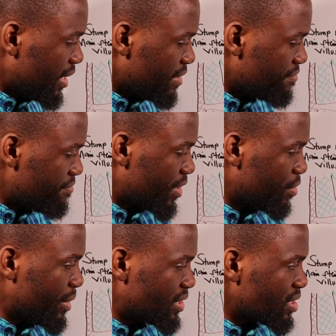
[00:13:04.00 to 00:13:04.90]
uh,
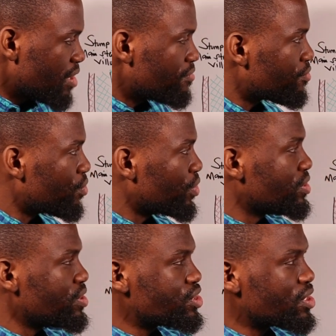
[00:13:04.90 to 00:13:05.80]
environment for
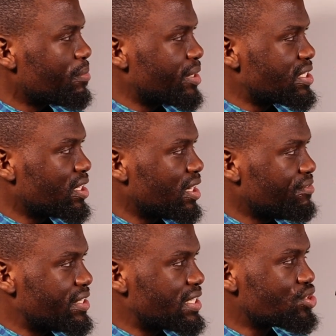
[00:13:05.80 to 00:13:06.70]
this particular
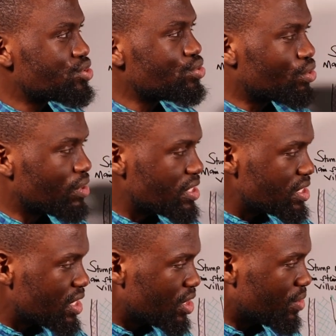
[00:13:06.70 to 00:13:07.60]
fetus to
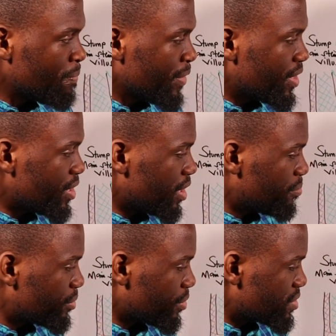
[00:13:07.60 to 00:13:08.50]
continue
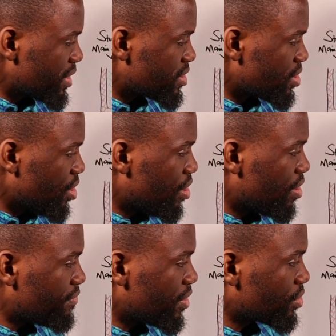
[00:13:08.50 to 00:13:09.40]
the process
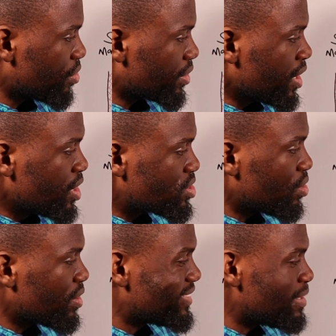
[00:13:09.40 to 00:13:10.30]
of growth.
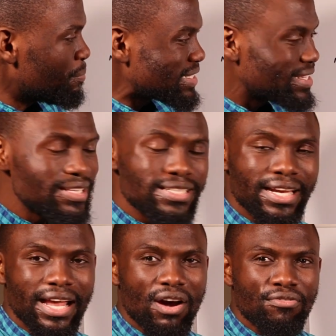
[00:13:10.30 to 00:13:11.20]
So the
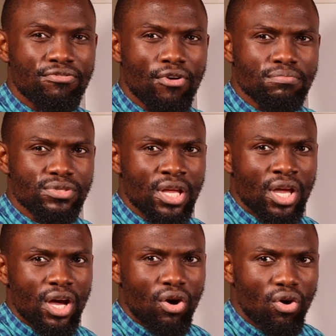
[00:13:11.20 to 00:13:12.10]
placenta now forms
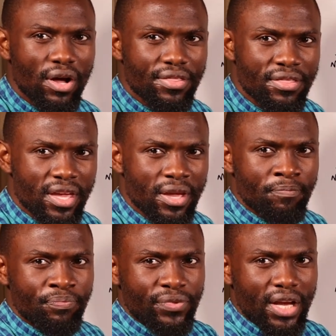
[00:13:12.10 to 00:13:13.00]

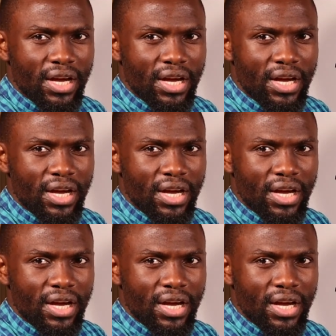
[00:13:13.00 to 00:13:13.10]
the